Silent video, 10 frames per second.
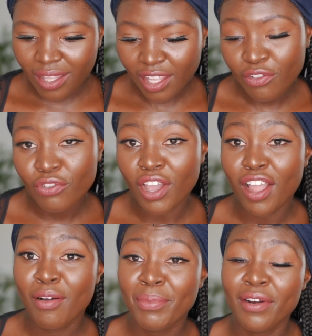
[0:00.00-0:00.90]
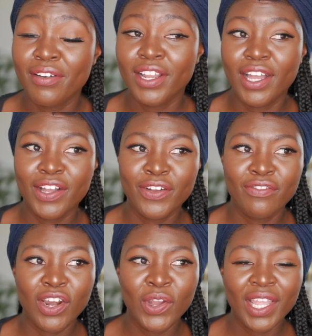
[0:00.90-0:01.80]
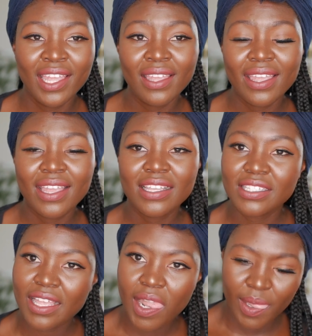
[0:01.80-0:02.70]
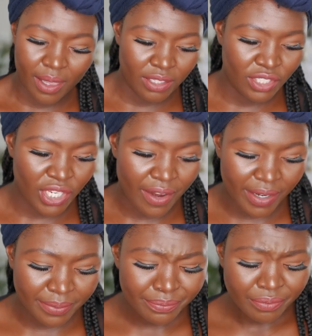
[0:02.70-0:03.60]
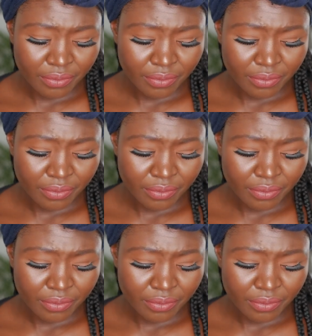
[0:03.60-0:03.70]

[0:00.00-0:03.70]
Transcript: if you're a couple vlogging, is sharing.